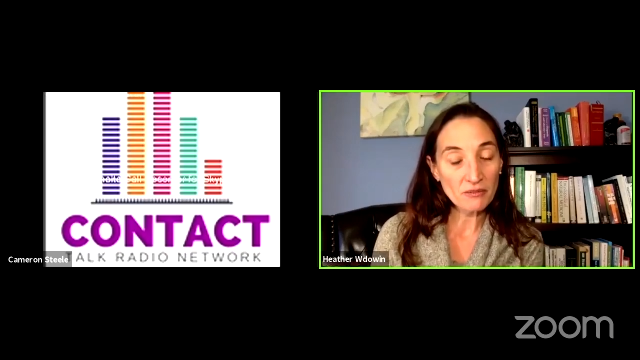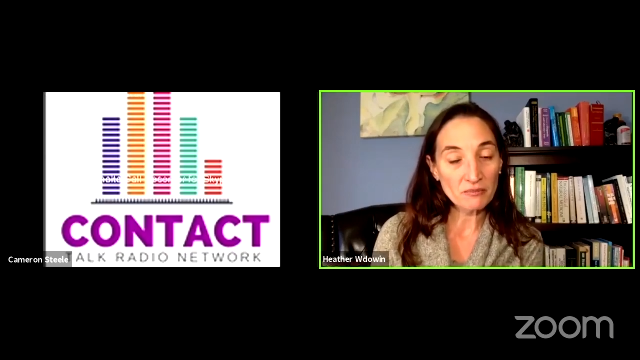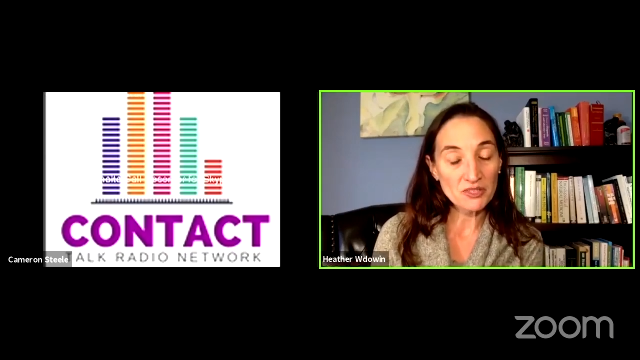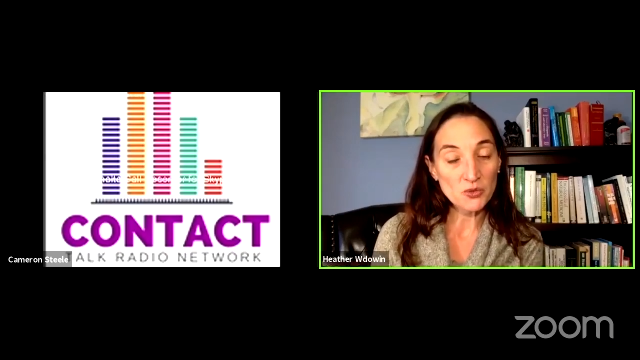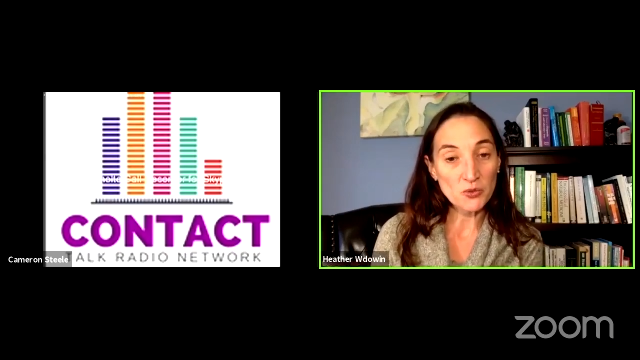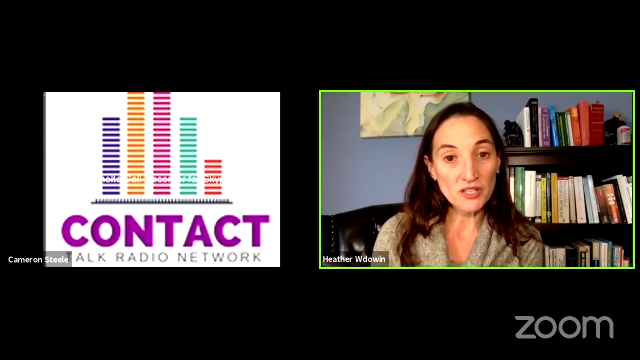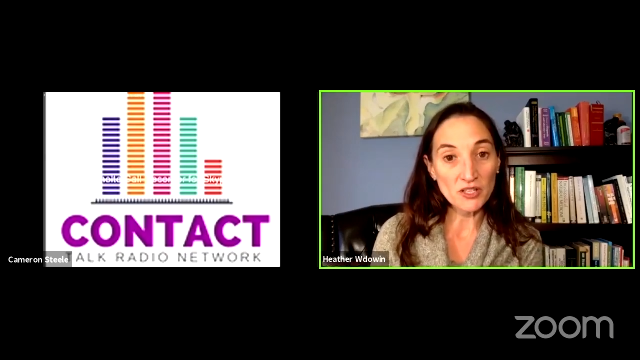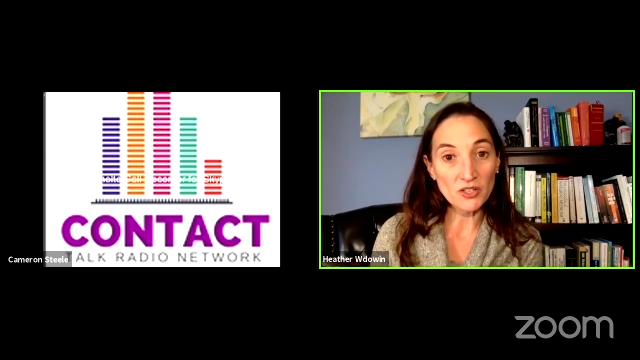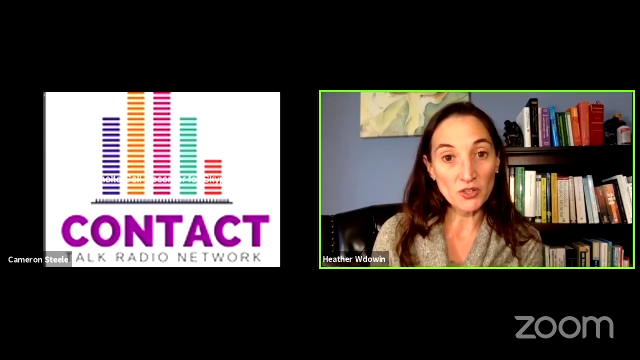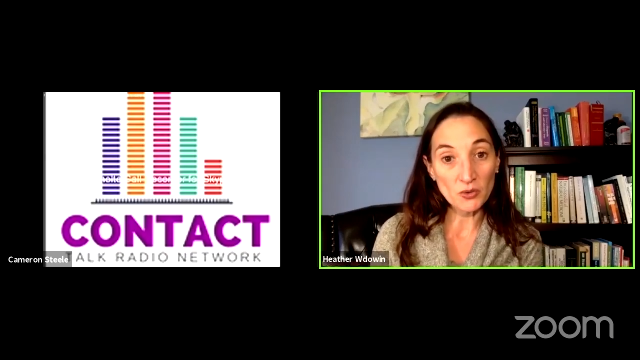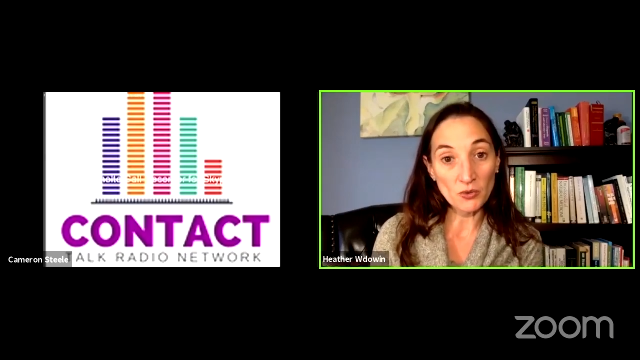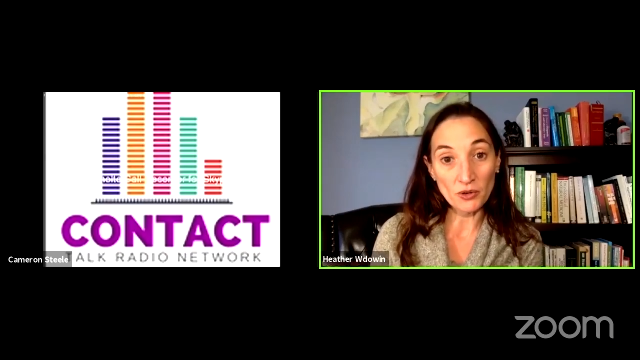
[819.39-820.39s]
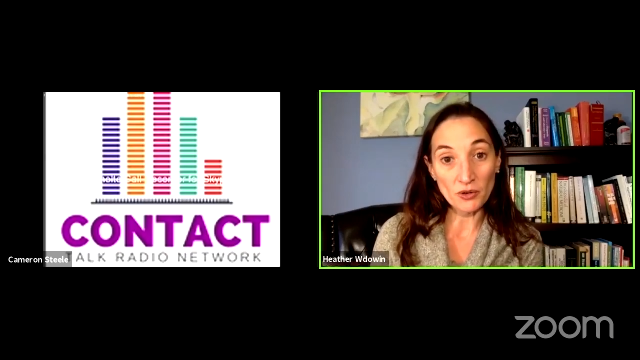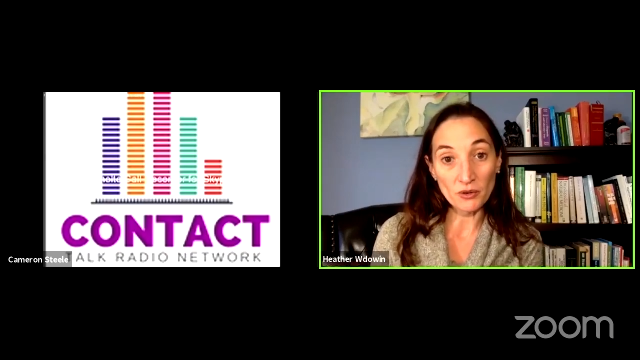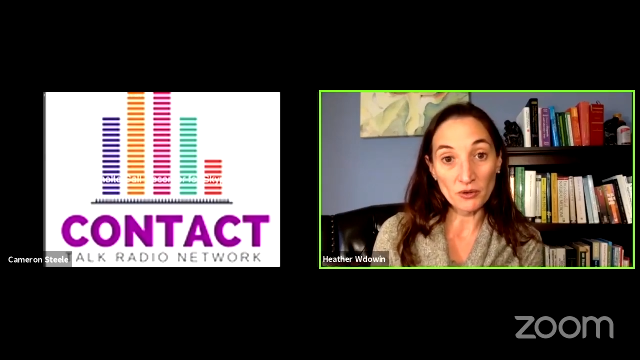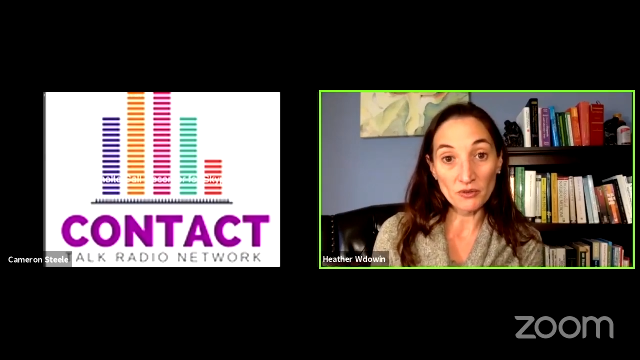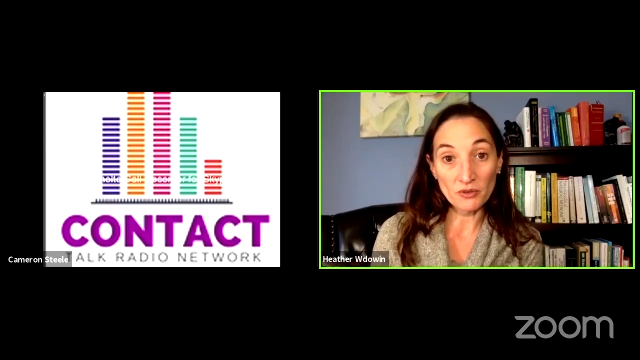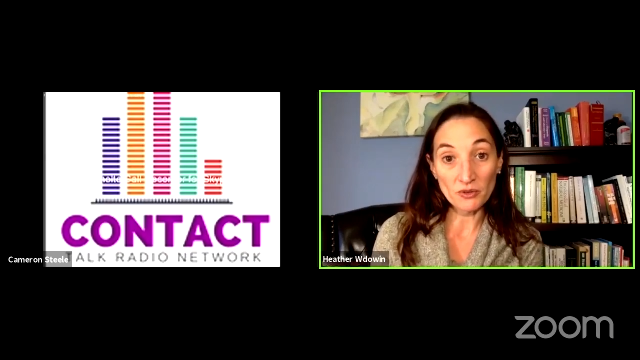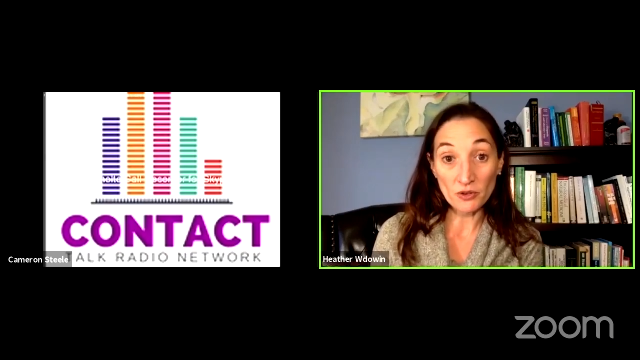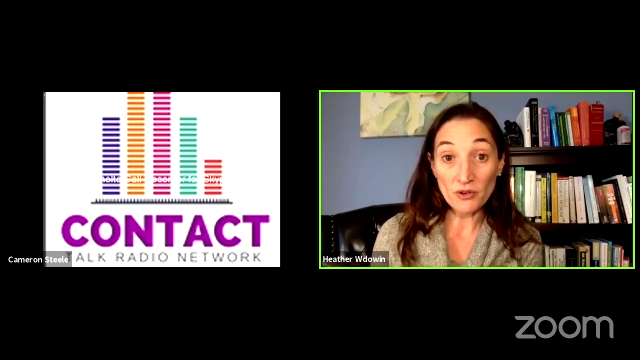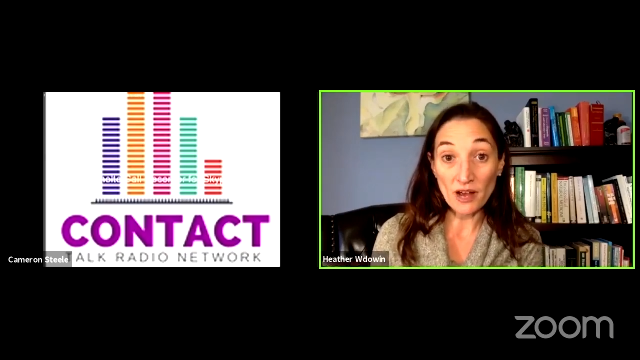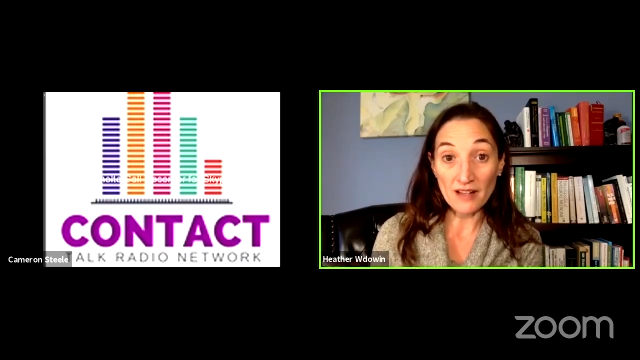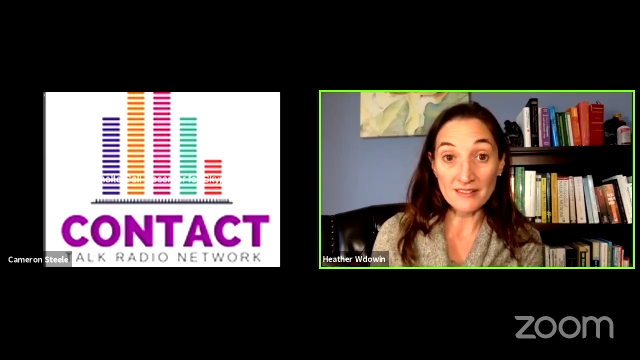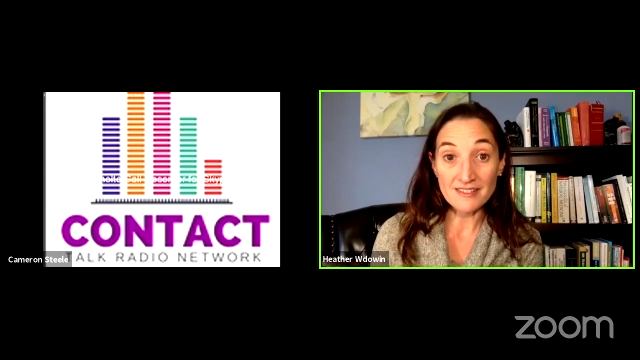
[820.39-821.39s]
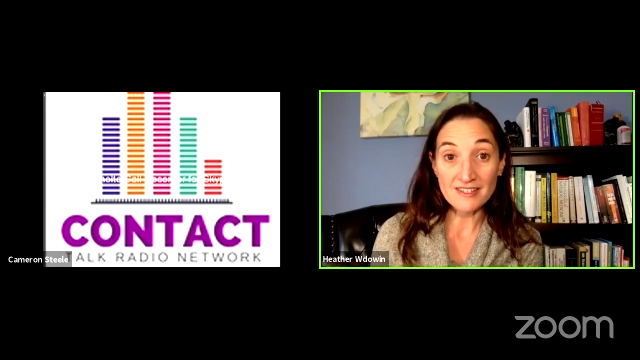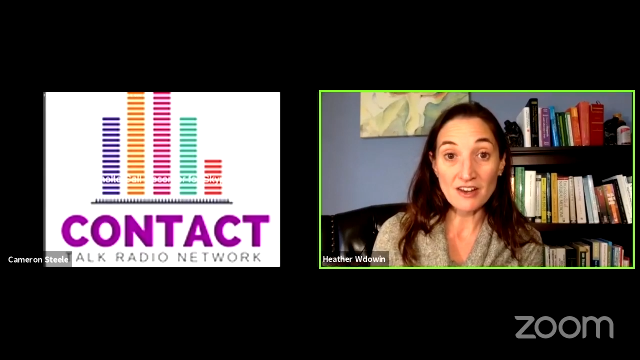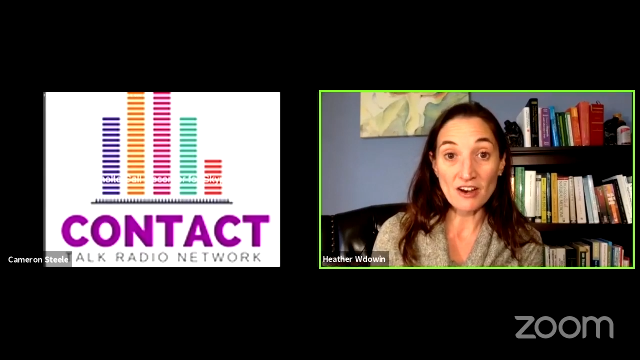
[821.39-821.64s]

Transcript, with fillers: between your neurons